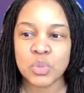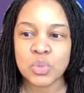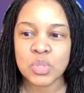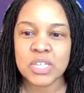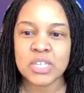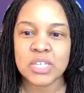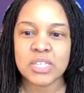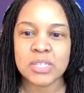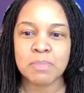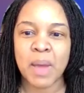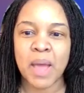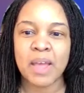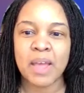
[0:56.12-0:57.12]
I do
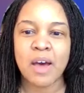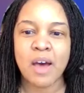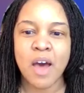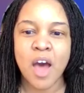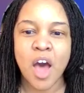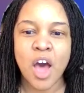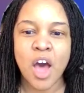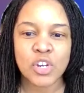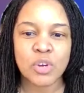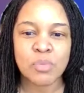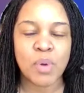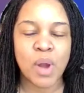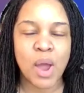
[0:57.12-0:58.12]
this by
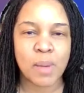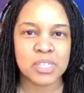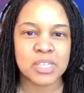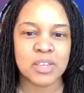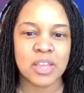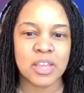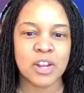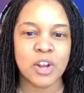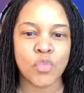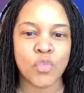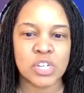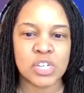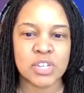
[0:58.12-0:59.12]
under promising
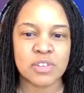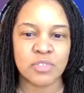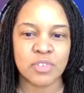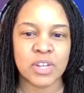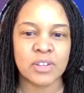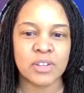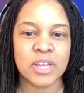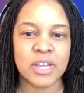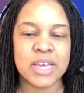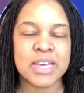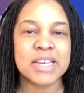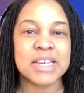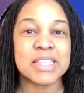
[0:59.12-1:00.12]
and over delivering
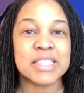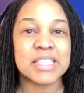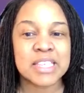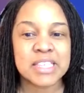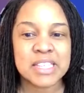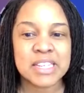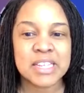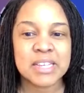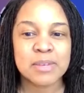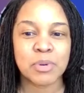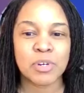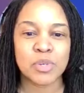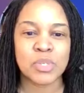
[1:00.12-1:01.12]

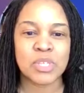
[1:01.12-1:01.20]
consistently